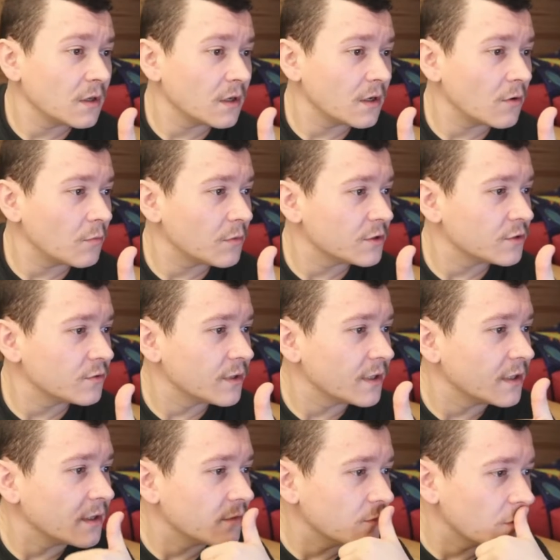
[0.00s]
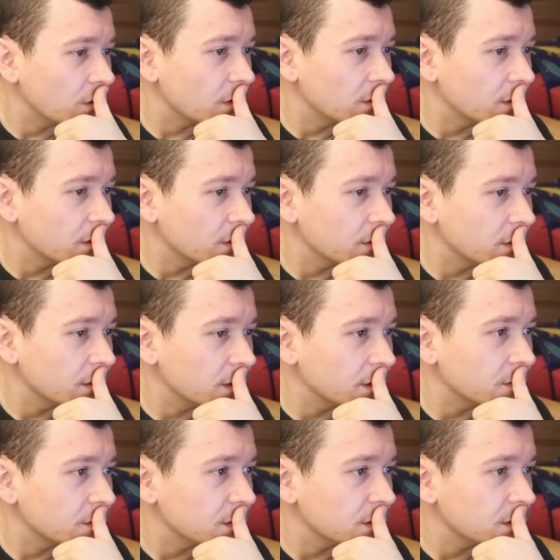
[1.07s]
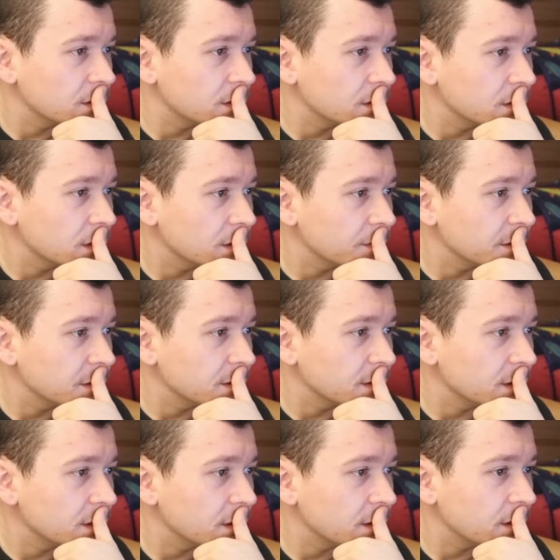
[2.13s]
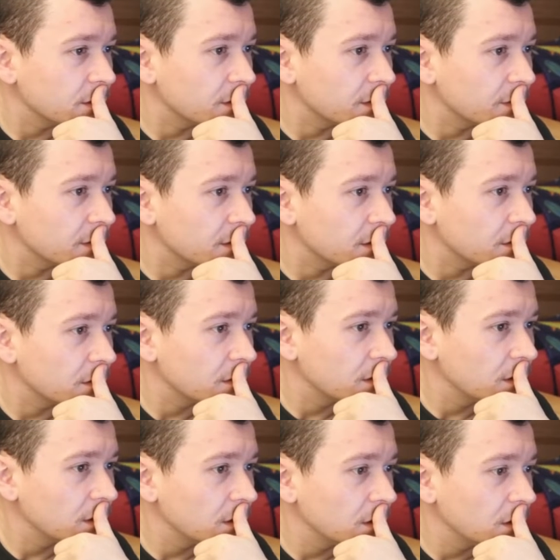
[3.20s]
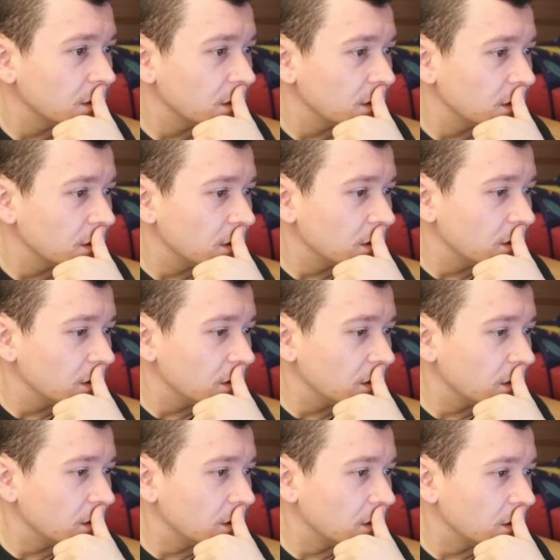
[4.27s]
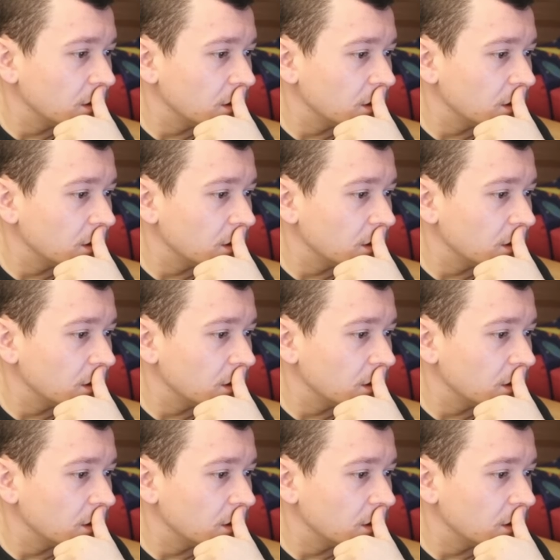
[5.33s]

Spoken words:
And how much do they give warranty on these ones? Let me see. I don't even know.